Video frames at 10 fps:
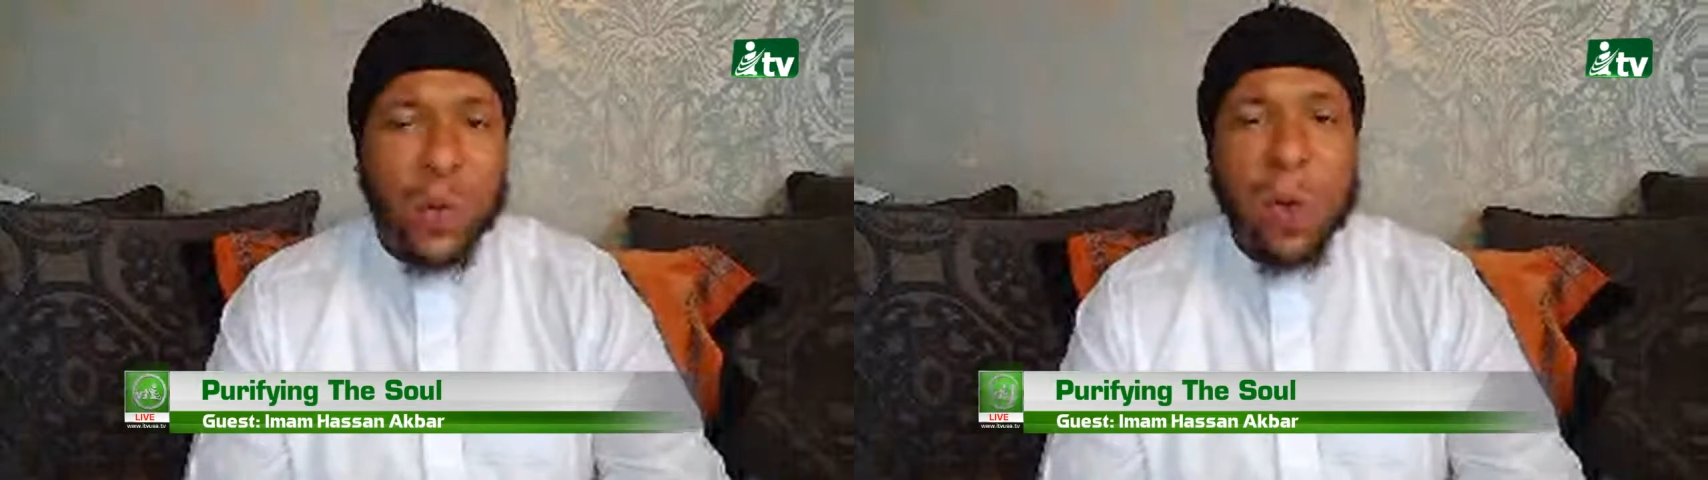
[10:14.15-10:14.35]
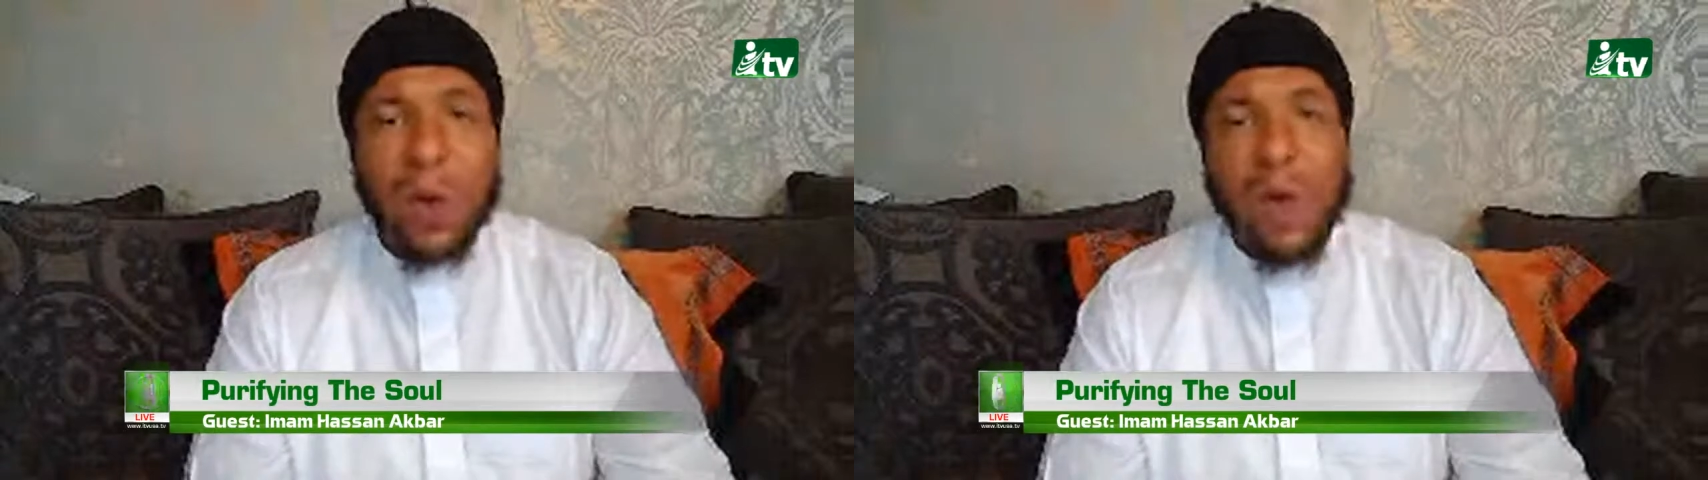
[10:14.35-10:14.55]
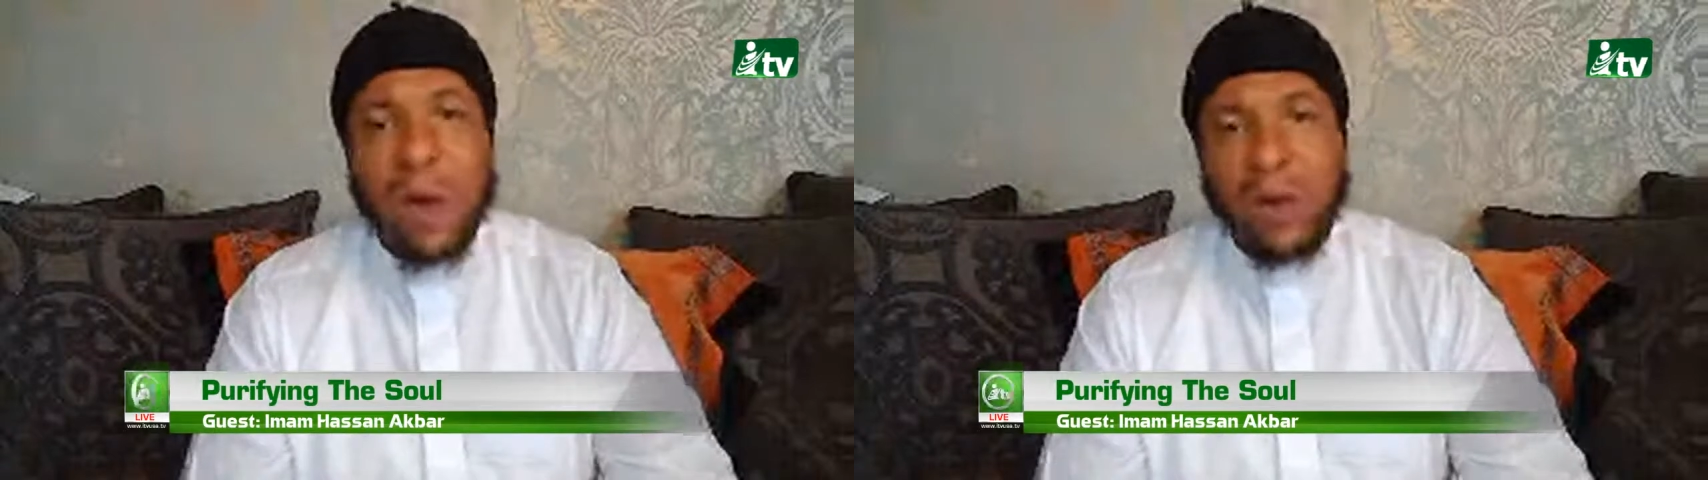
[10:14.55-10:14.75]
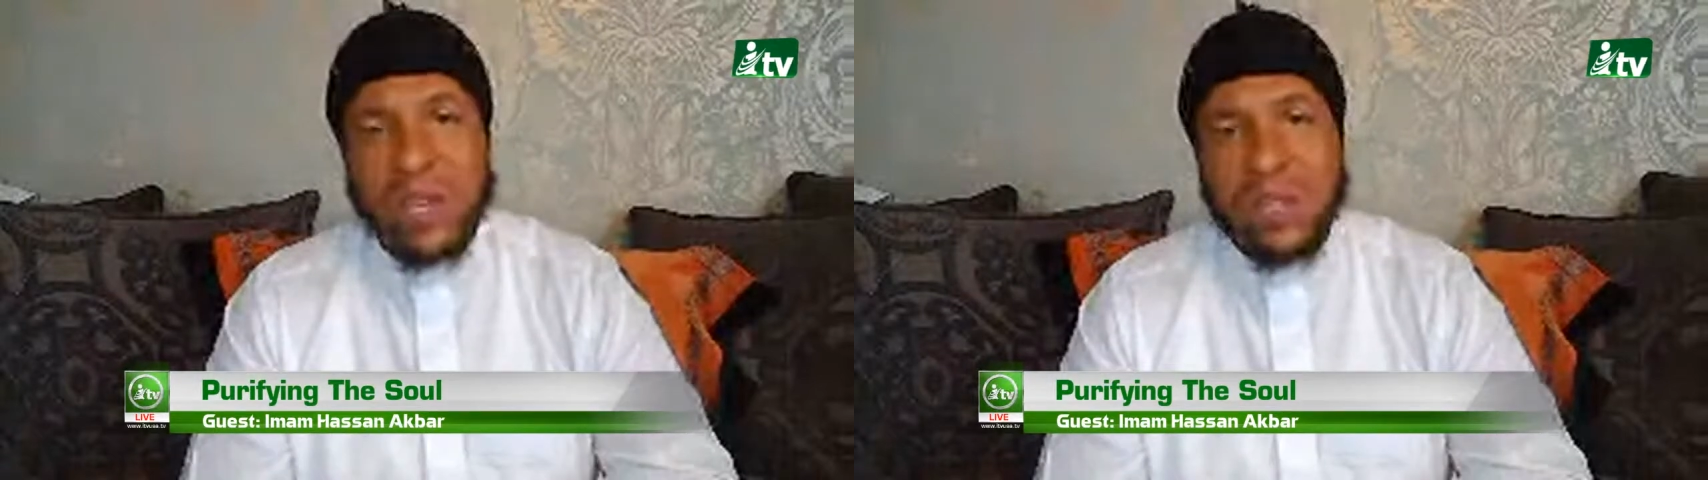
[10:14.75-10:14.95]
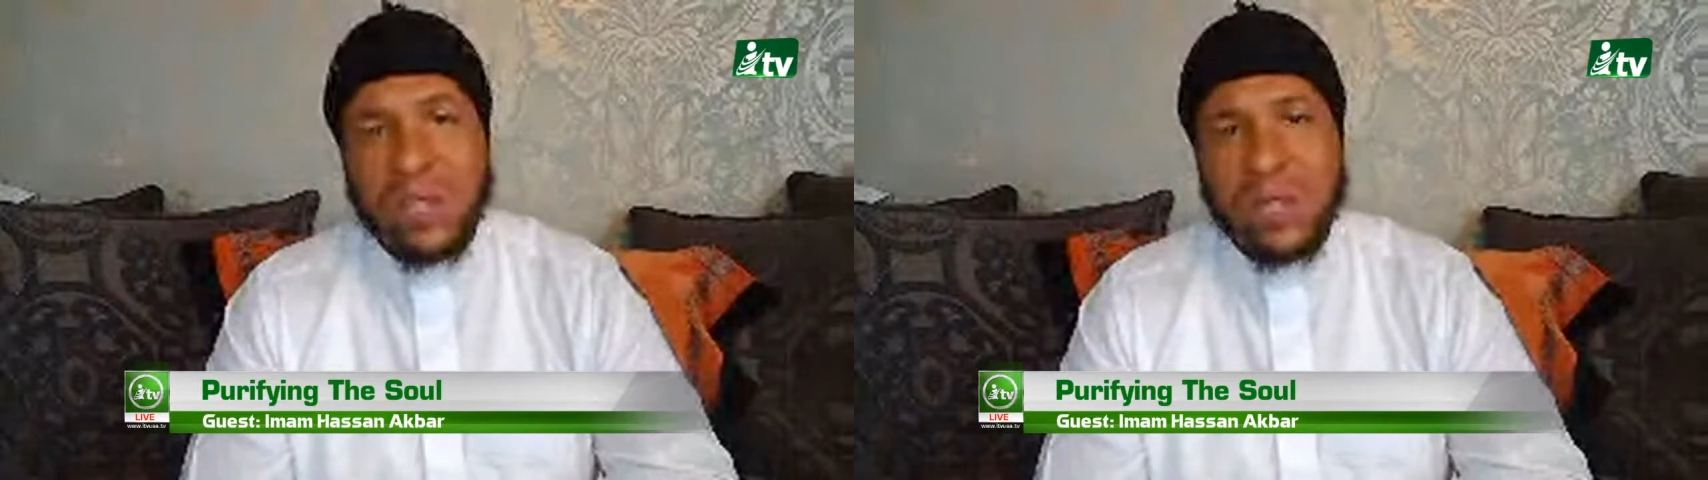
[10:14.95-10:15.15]
who are
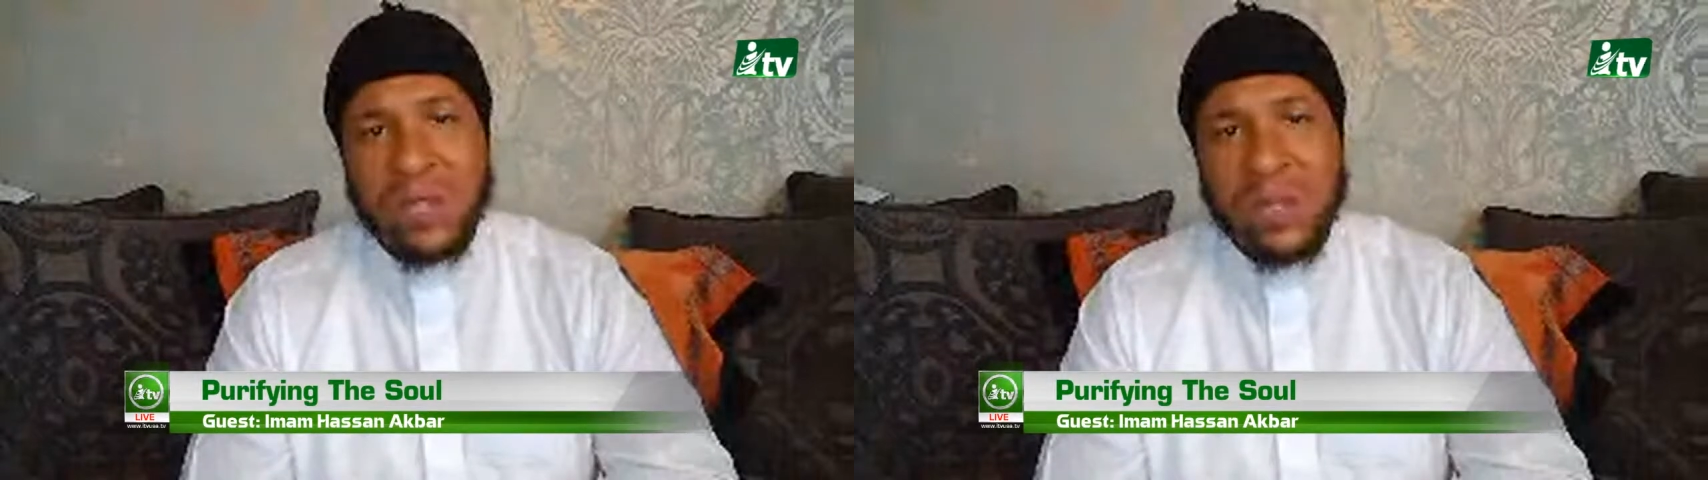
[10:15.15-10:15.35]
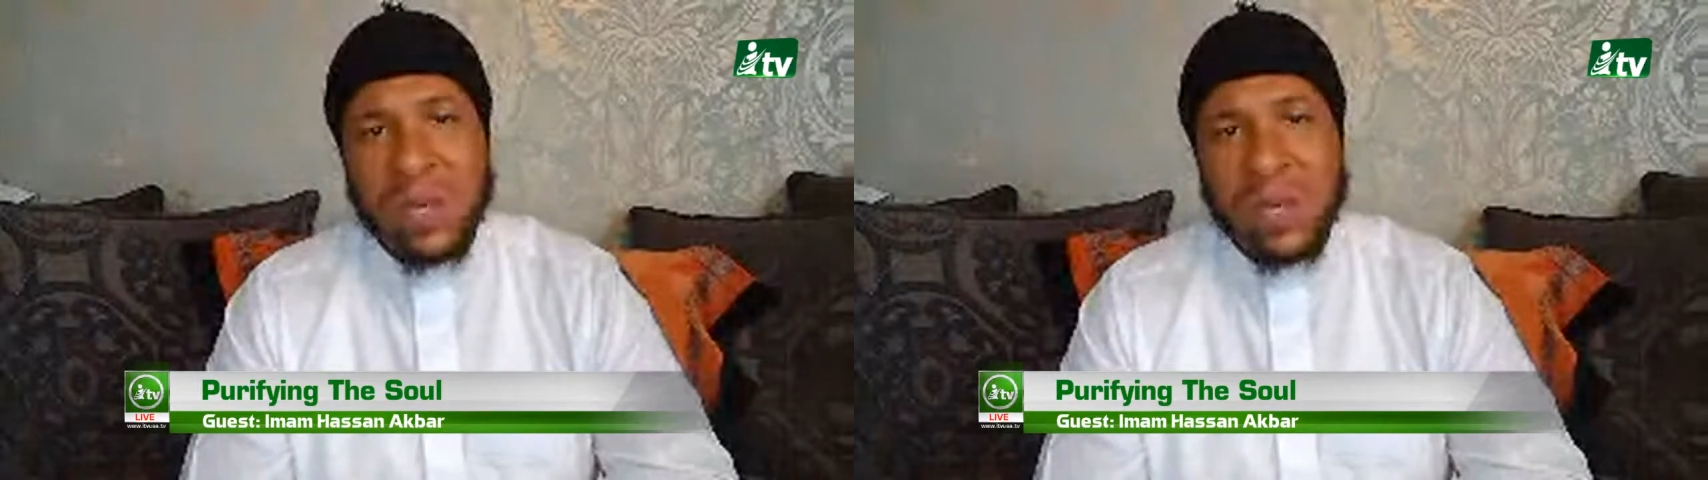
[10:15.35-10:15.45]
around us